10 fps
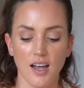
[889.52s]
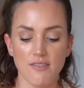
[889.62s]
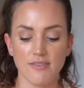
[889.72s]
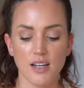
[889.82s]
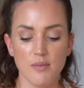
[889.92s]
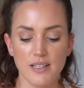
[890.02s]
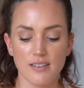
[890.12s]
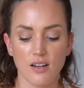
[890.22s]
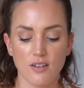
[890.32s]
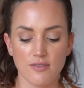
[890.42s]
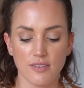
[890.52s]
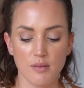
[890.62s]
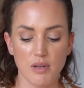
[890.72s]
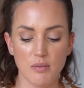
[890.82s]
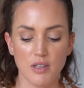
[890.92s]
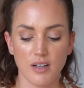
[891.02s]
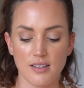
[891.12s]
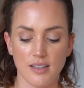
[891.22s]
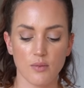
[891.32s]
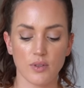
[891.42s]
I find myself, and maybe you
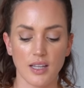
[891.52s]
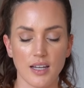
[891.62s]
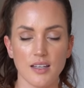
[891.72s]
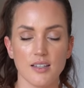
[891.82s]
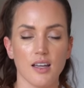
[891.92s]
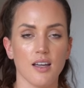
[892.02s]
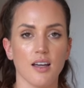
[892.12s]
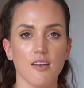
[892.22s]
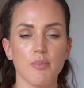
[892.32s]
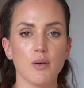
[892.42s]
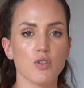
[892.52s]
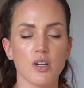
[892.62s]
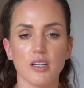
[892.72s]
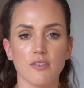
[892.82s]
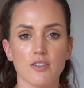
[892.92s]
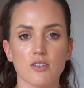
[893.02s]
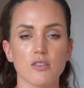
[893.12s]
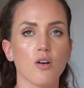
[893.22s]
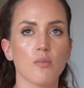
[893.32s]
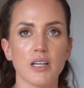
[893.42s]
guys can relate, I've been training for
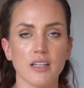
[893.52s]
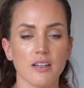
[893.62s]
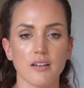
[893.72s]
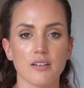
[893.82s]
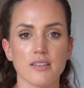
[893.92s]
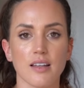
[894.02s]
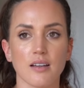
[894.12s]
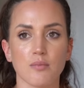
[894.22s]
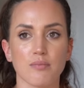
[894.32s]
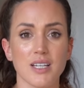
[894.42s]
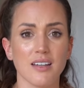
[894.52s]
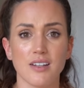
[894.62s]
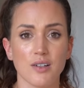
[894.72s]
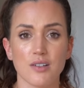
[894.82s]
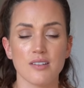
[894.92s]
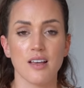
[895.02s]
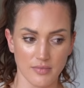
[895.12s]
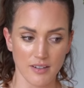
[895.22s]
so many years, like 10 years.